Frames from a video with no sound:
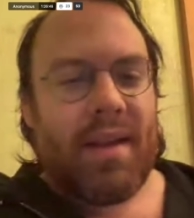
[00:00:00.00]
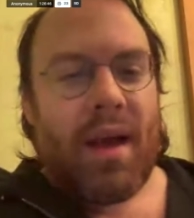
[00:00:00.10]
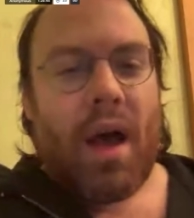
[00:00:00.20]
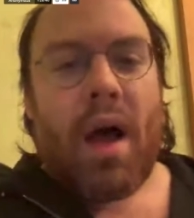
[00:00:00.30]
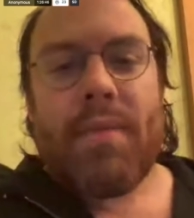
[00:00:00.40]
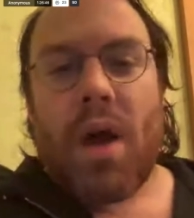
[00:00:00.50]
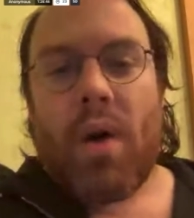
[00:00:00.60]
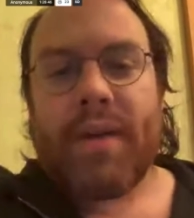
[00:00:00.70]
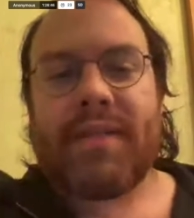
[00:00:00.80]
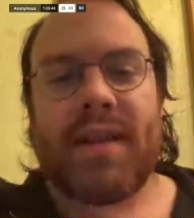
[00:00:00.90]

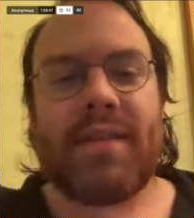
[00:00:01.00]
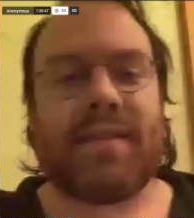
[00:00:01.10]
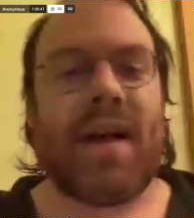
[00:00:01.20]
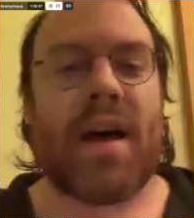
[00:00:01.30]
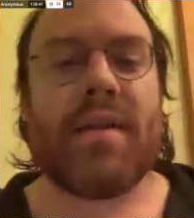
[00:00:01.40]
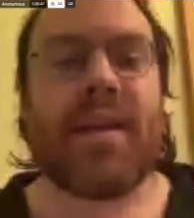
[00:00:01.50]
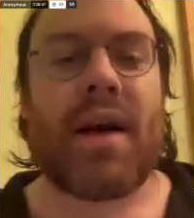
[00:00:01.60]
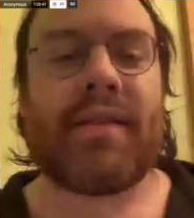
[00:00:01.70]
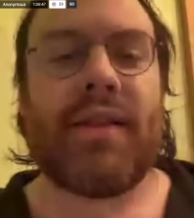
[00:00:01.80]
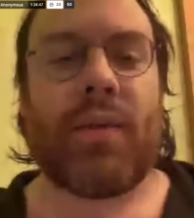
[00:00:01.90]
It's not
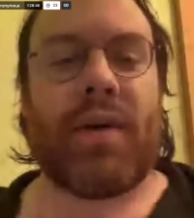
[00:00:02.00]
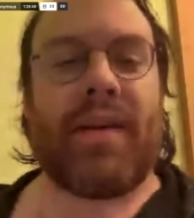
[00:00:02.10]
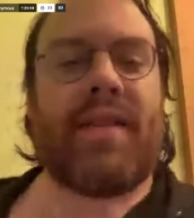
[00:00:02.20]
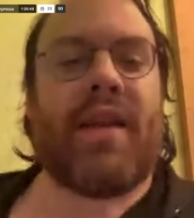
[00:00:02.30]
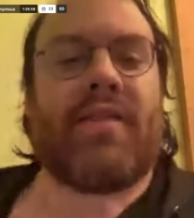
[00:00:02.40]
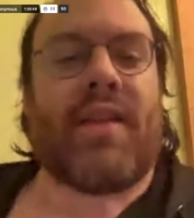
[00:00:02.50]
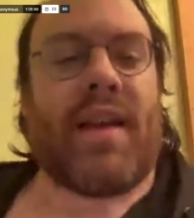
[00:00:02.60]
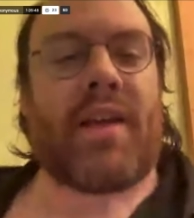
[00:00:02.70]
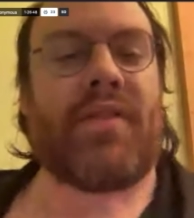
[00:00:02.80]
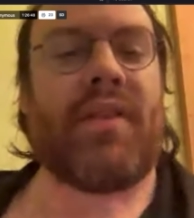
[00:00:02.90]
Nazi orientation.
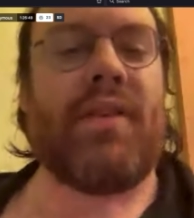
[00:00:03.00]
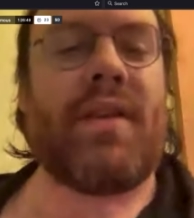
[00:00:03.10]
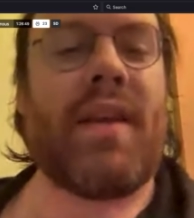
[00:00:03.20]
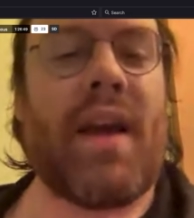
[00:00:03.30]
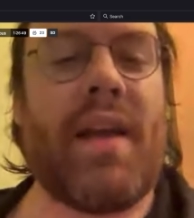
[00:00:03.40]
Actually, you can kind of